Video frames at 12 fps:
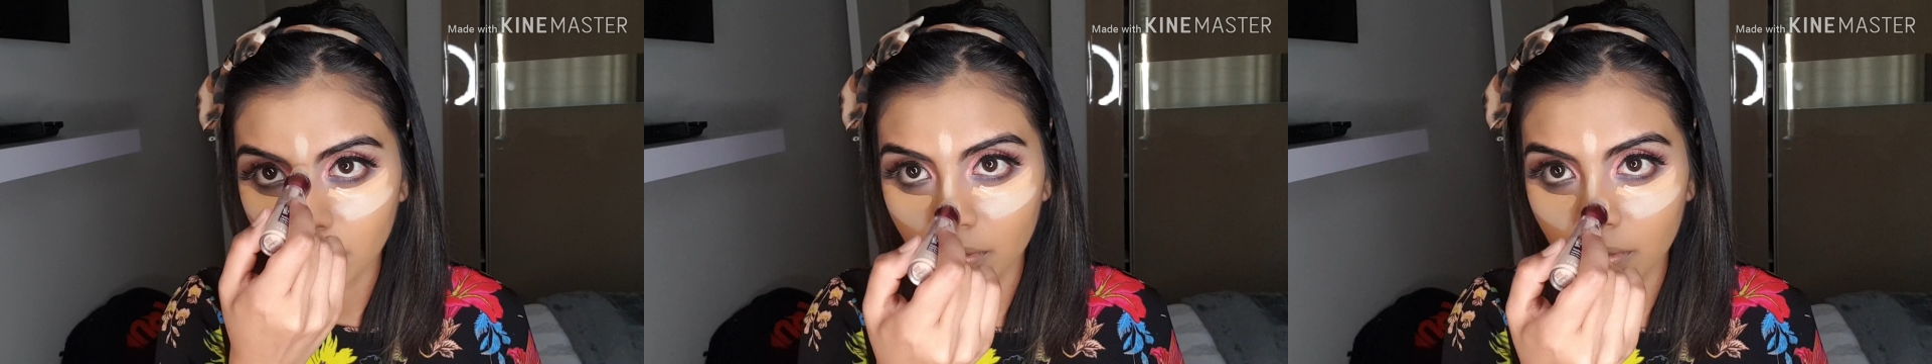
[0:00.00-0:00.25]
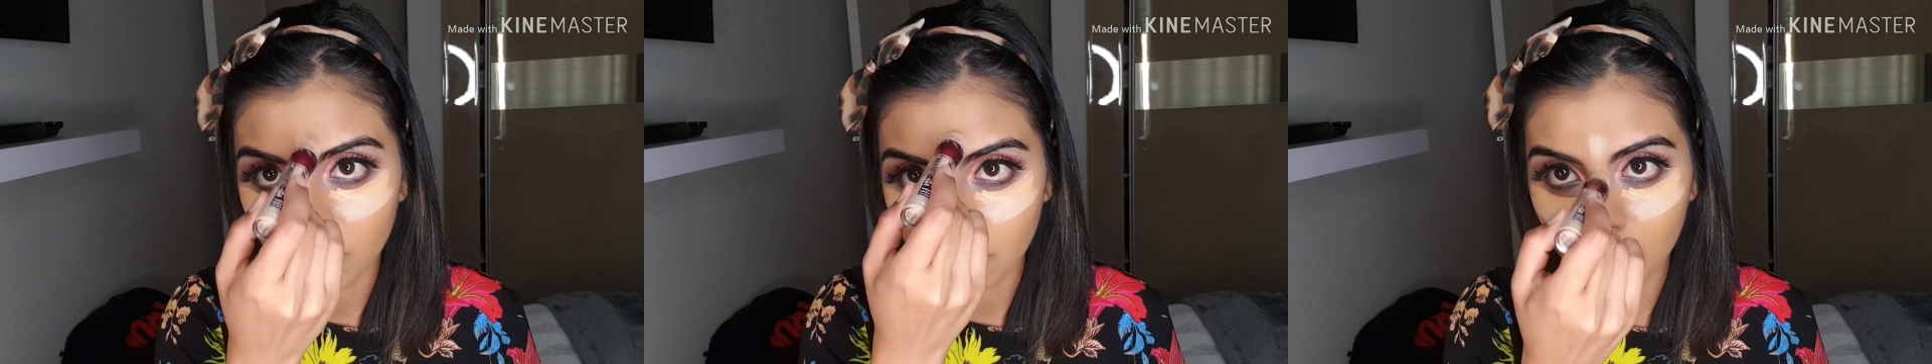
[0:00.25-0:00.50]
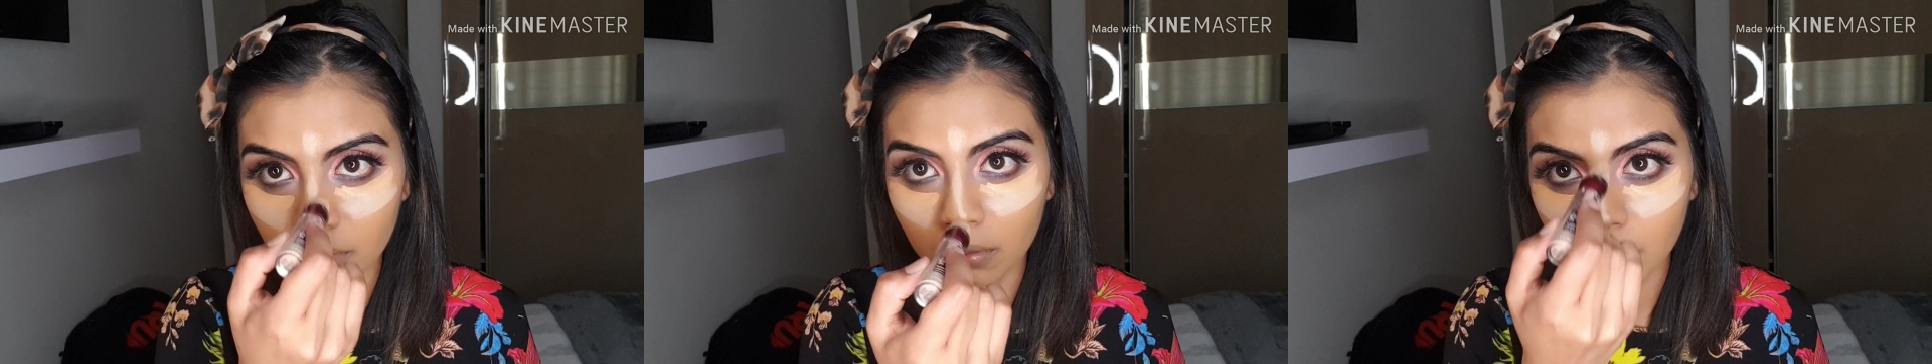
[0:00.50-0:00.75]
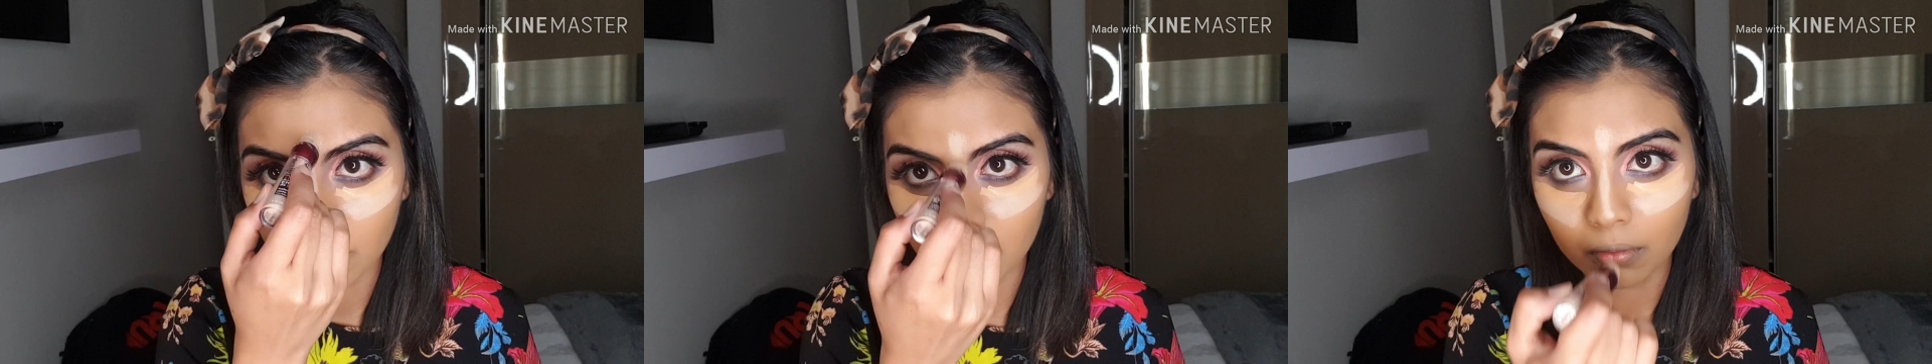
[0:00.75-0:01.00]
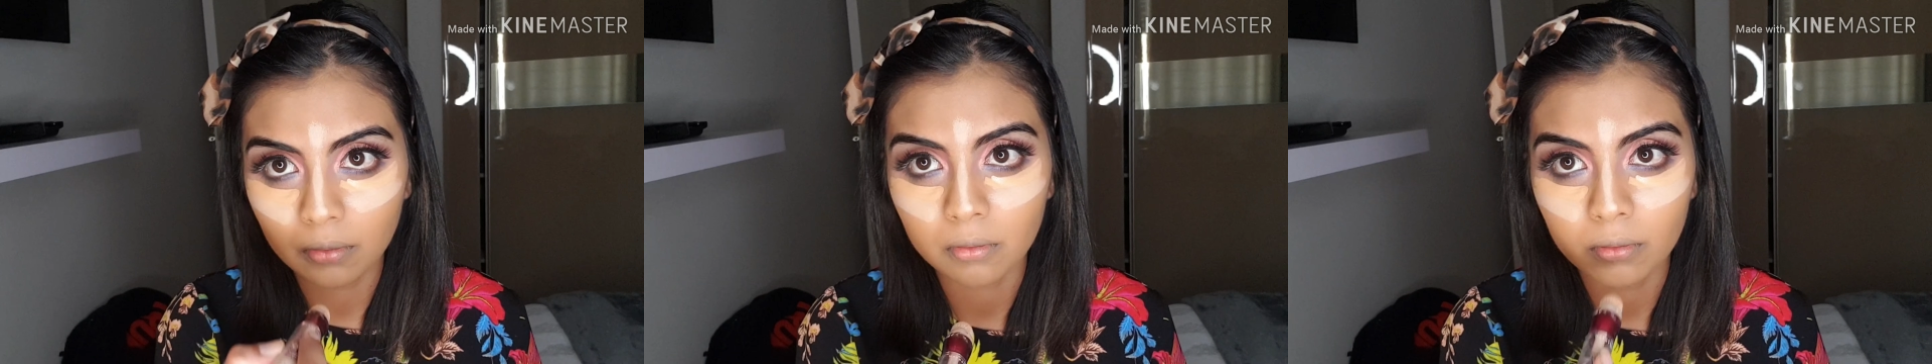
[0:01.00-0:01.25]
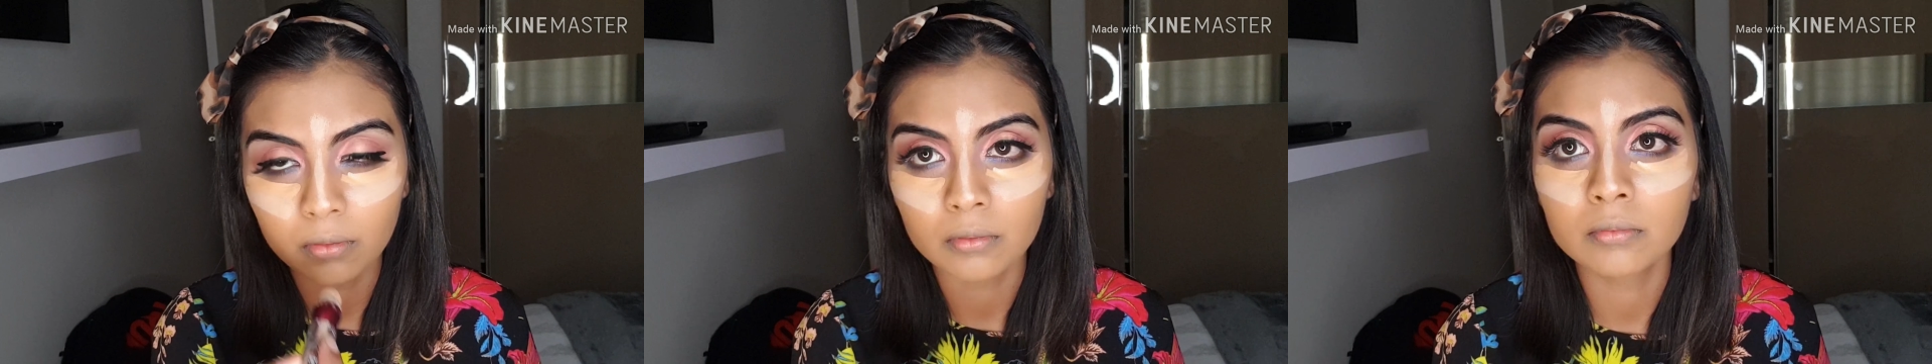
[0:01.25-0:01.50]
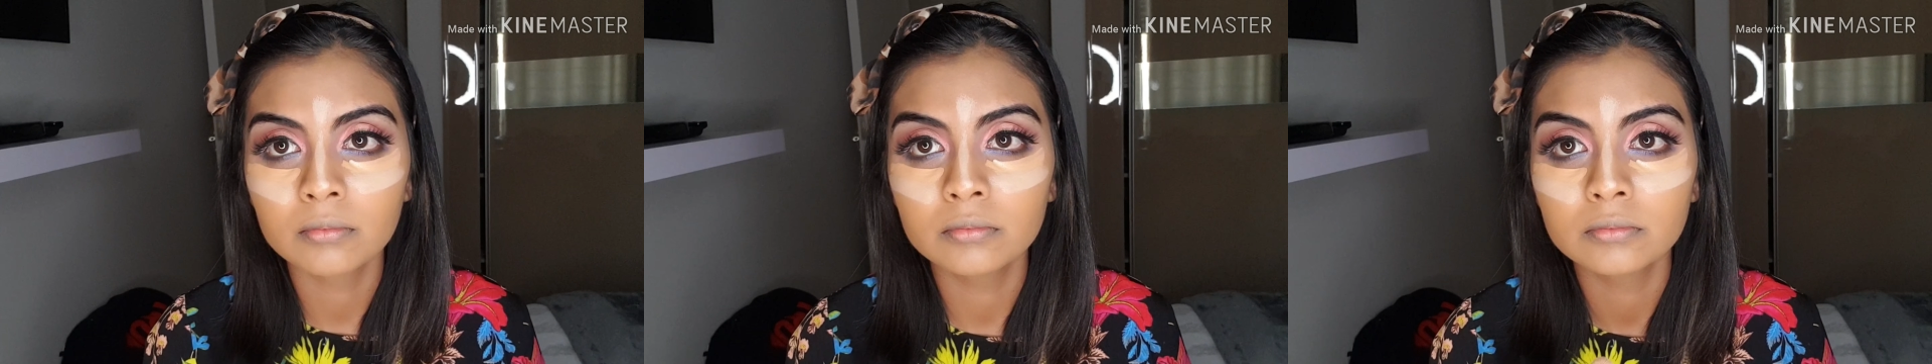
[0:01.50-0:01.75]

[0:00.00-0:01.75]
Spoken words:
I'm using the Maybelline